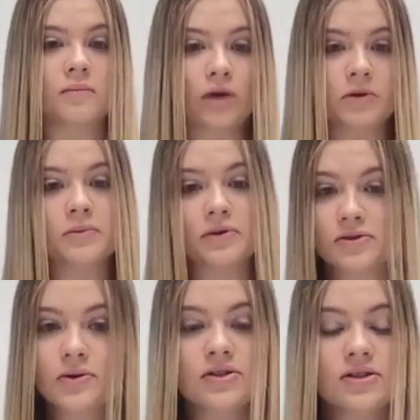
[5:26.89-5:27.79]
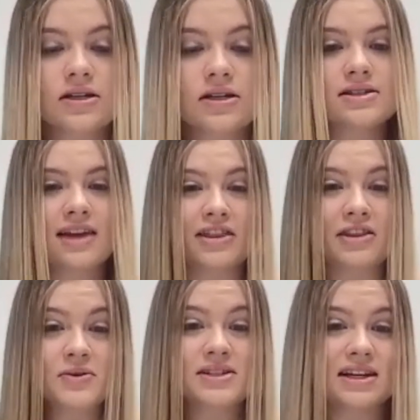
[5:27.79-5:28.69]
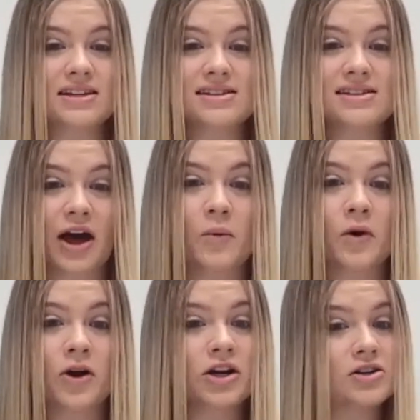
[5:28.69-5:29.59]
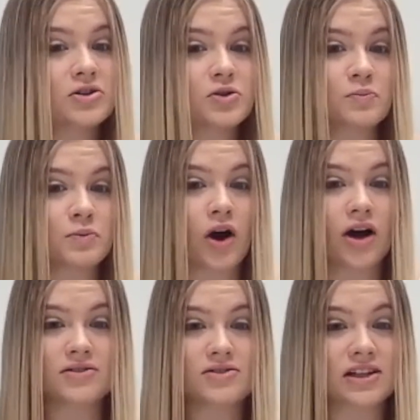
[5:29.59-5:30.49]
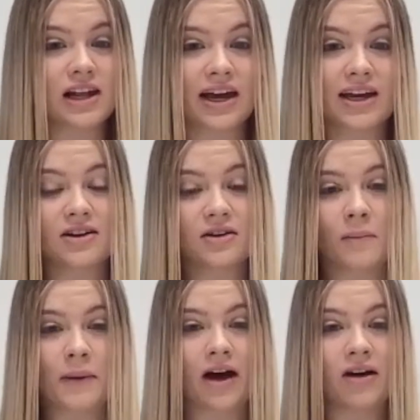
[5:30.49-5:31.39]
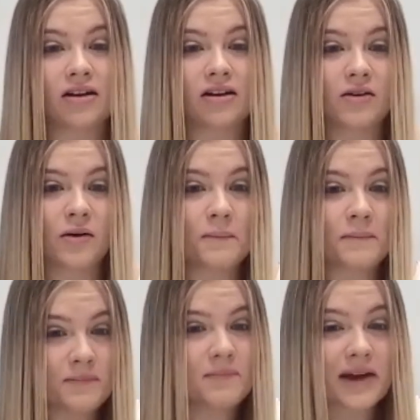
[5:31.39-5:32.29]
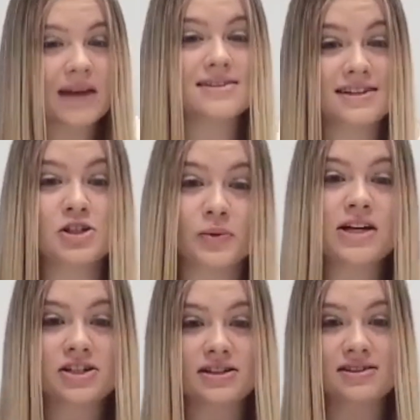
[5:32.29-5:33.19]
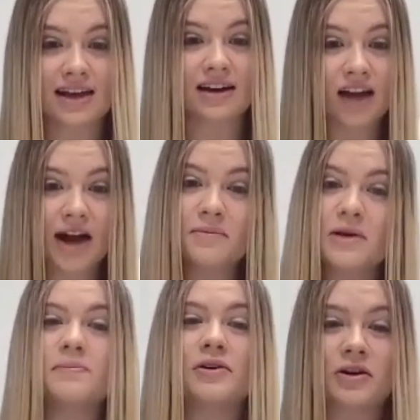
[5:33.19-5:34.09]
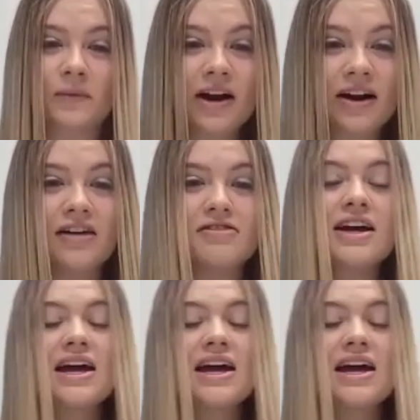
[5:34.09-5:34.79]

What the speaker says: reputable sources, that there was things that weren't brought to light about big situations that a lot of people are aware of.